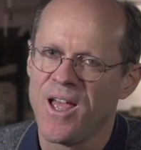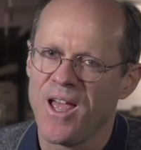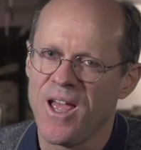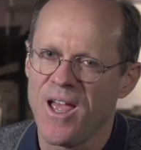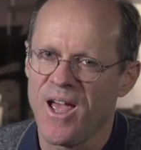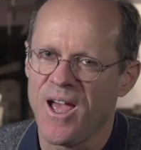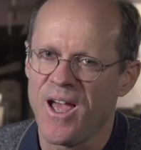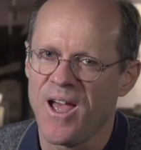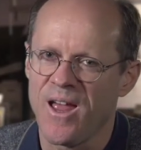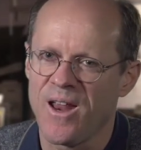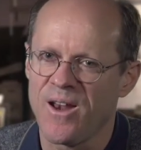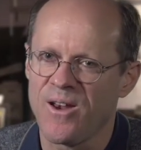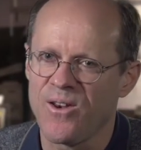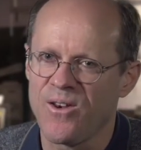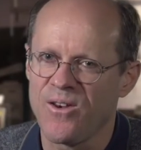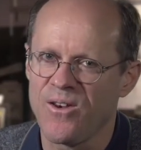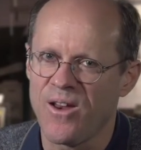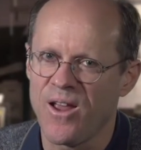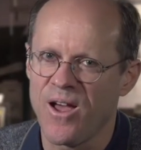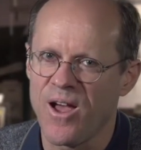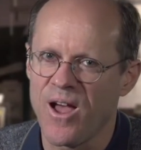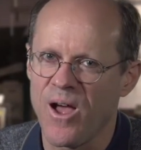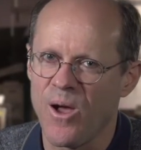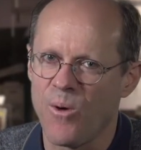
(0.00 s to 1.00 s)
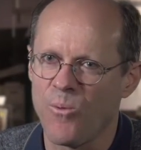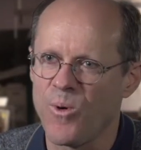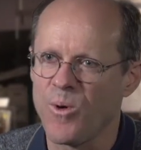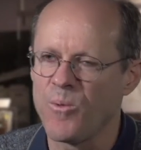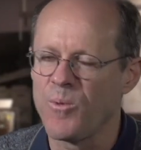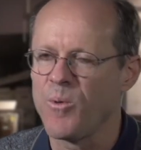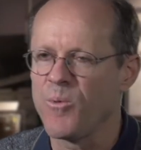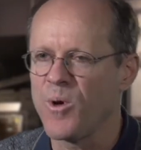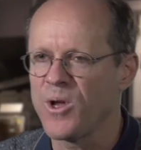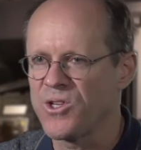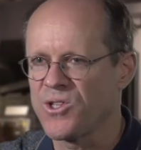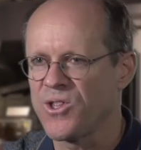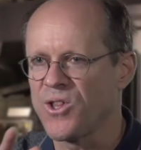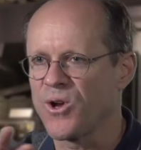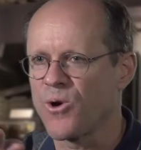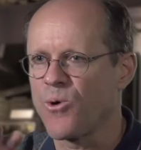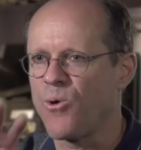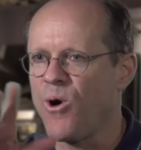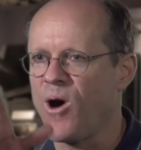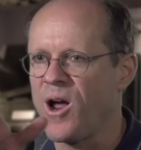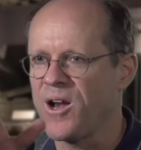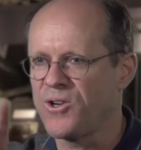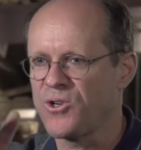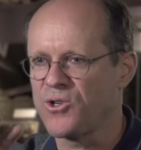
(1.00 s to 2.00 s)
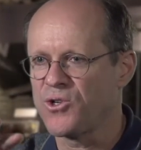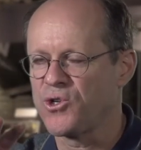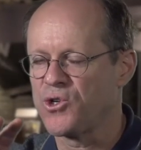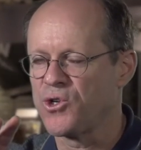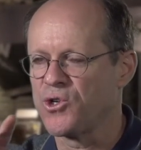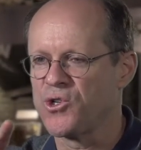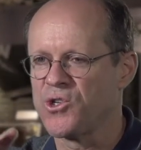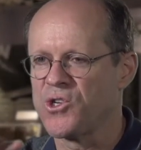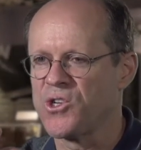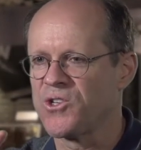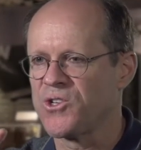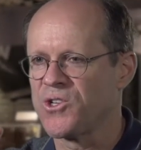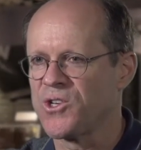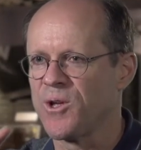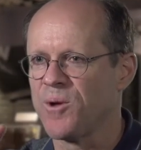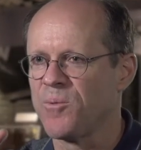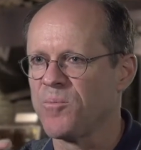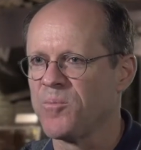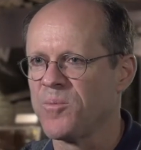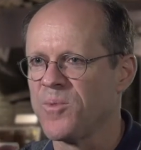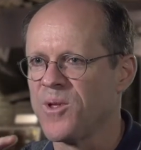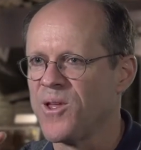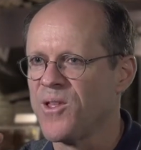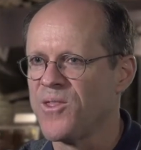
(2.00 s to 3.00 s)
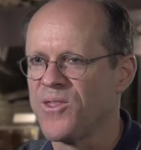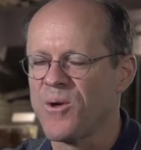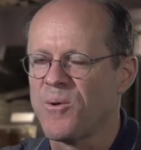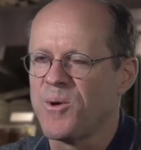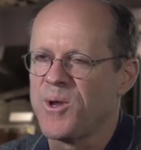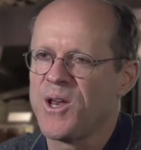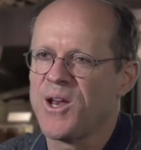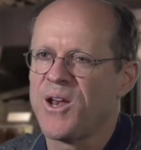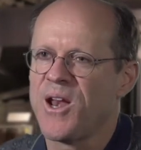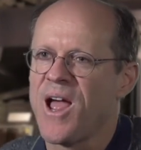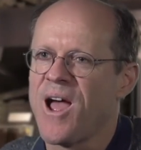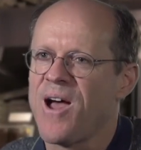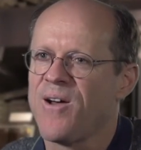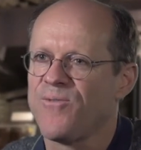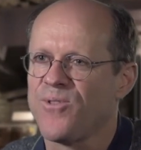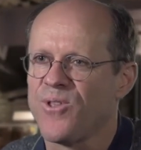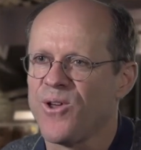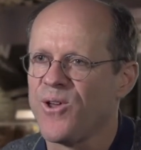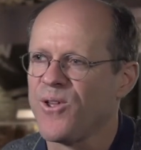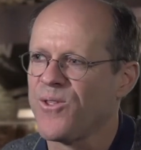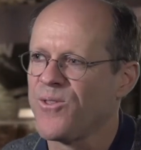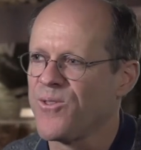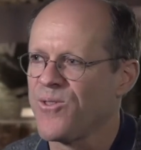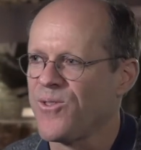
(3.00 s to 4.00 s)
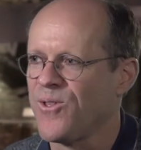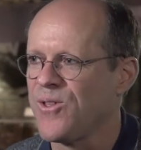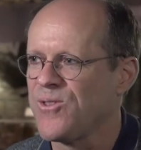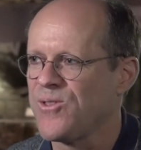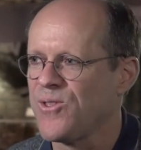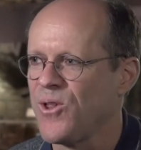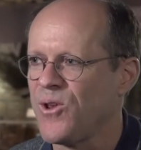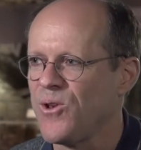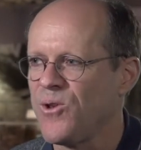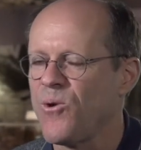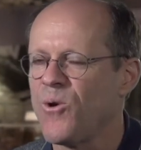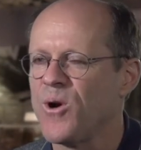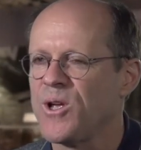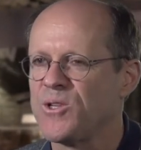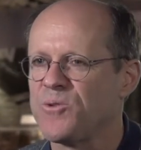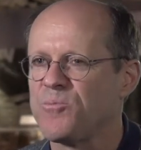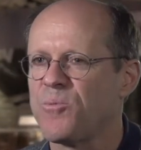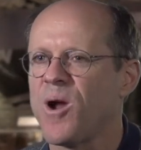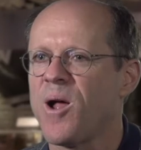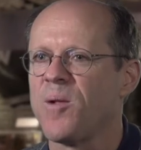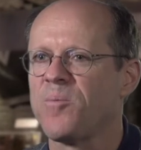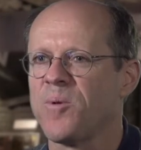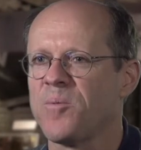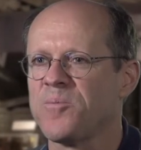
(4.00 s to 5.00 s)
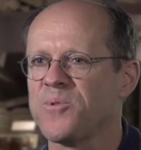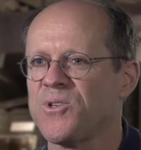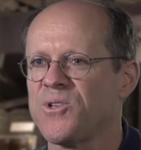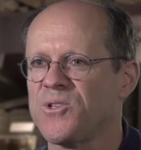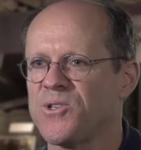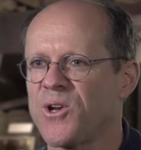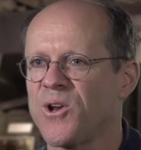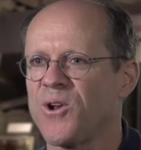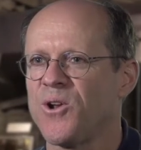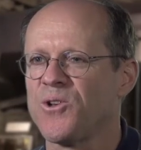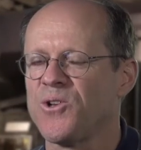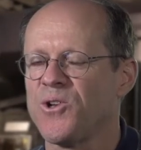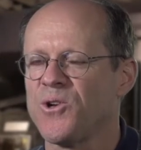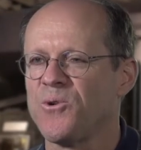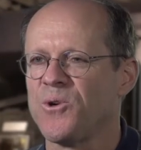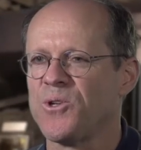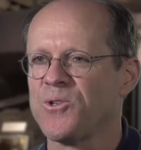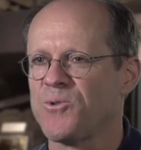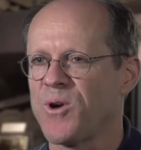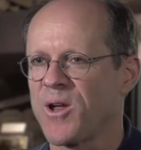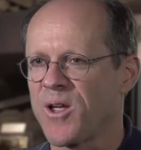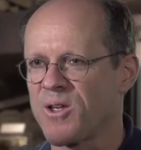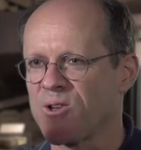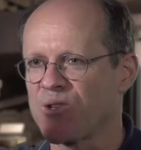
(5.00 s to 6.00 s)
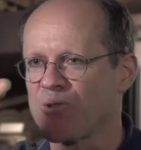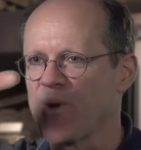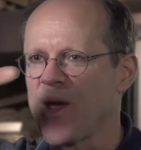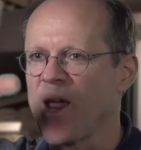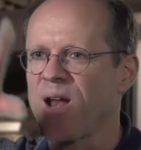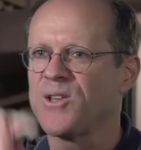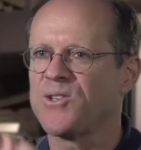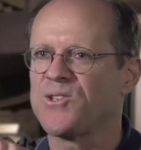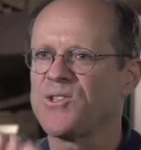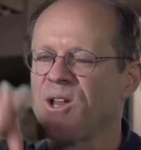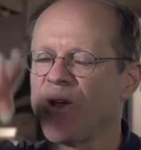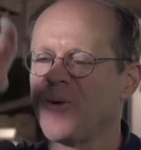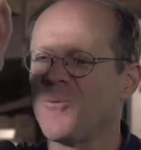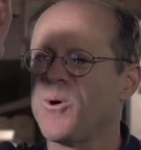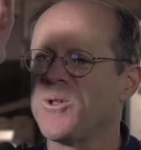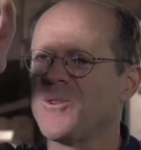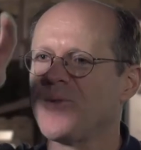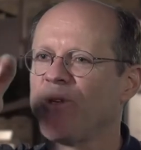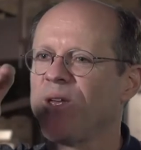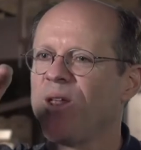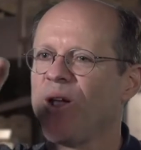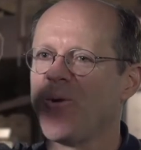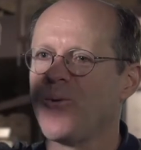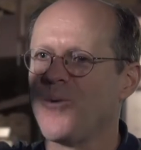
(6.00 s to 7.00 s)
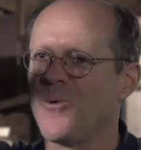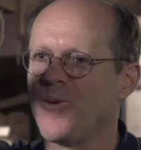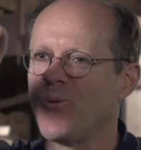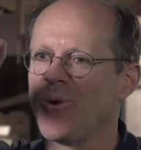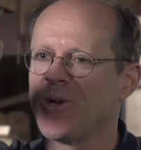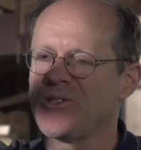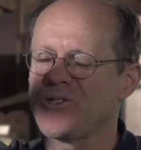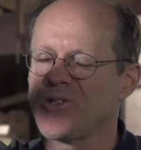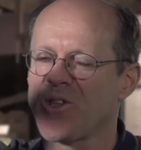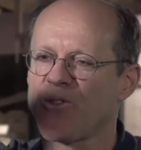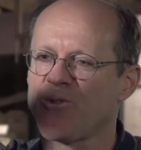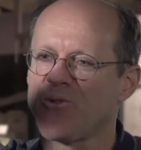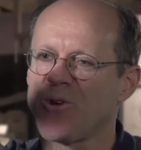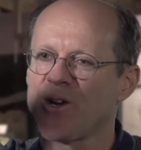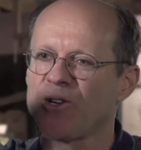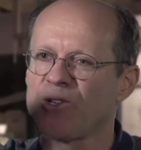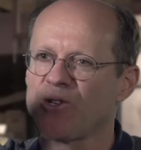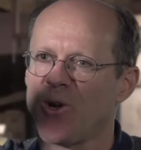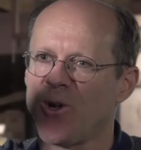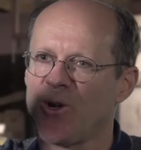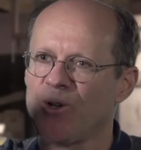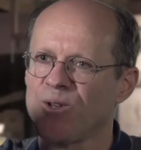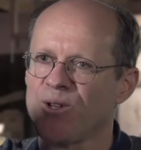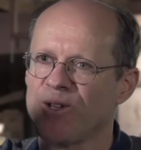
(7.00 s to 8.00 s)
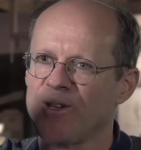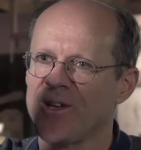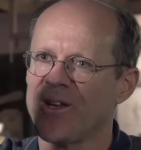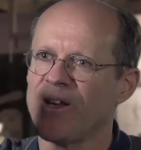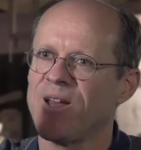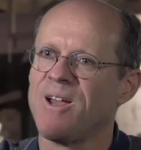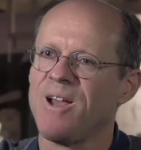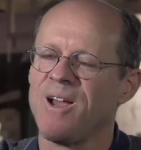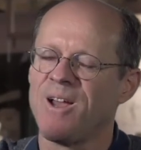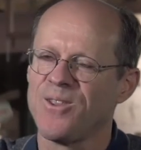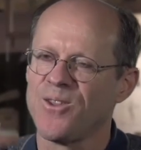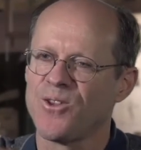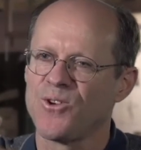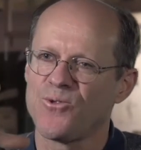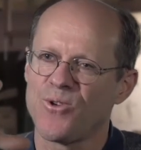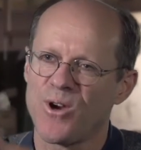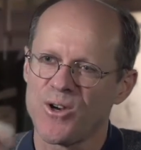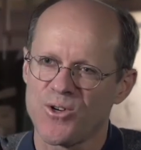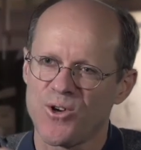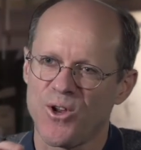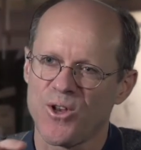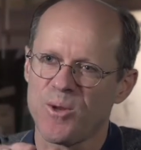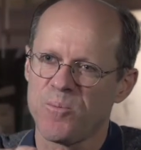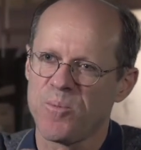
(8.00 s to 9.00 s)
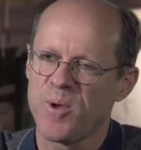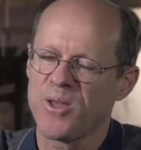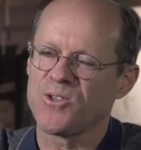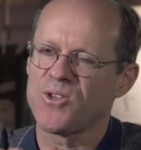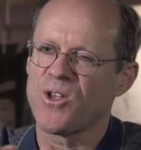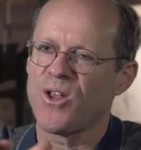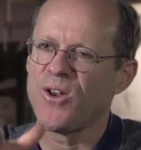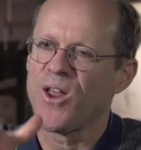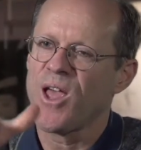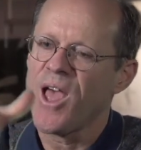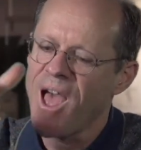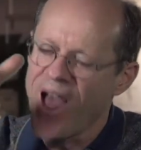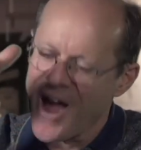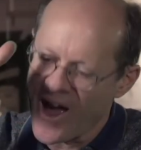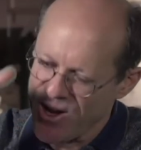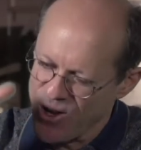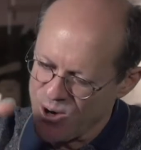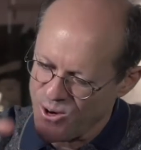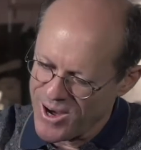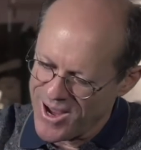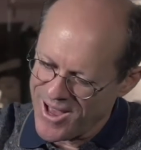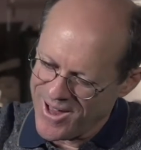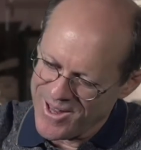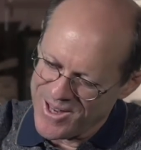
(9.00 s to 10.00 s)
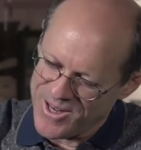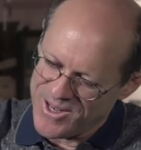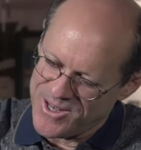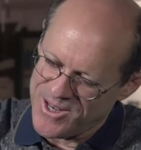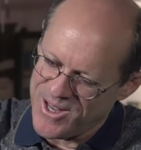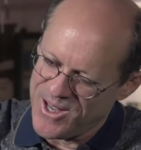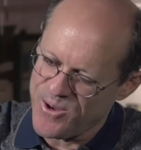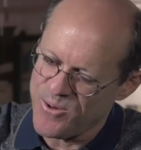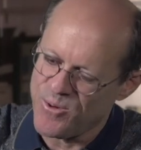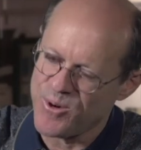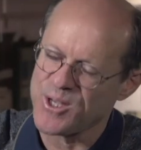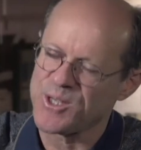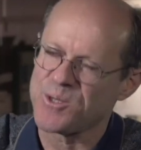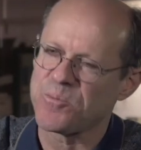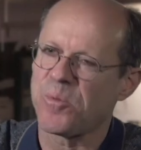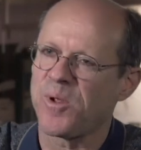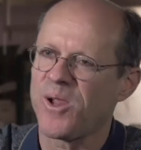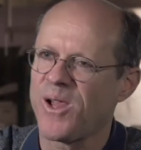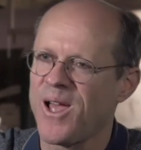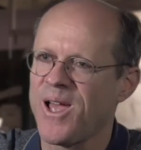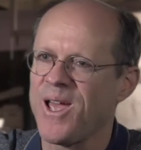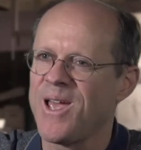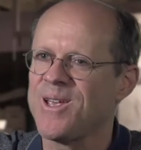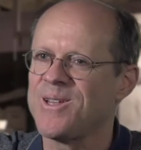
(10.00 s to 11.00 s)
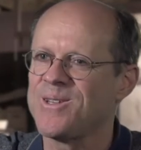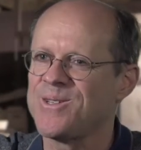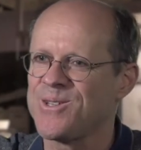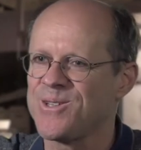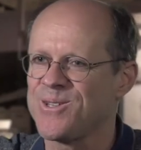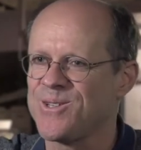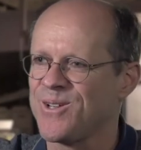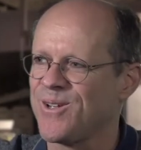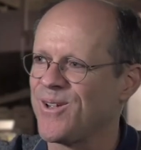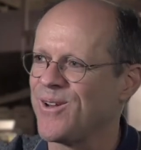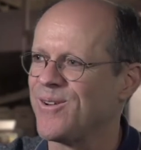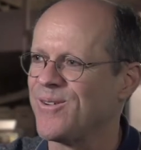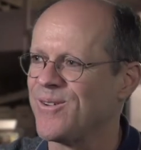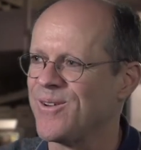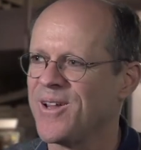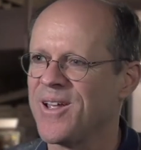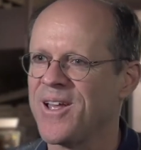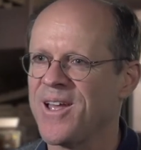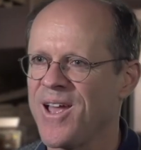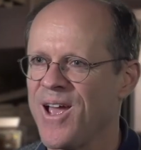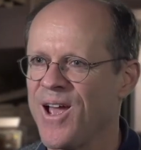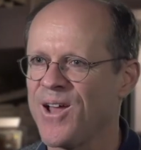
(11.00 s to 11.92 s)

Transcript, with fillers: And when we went to the quadrature system, then we didn't have the noise problems, the signal to noise, right? Because we had to set up what, you know, what's the threshold, mm. And the threshold depends on how your LED was placed and mm.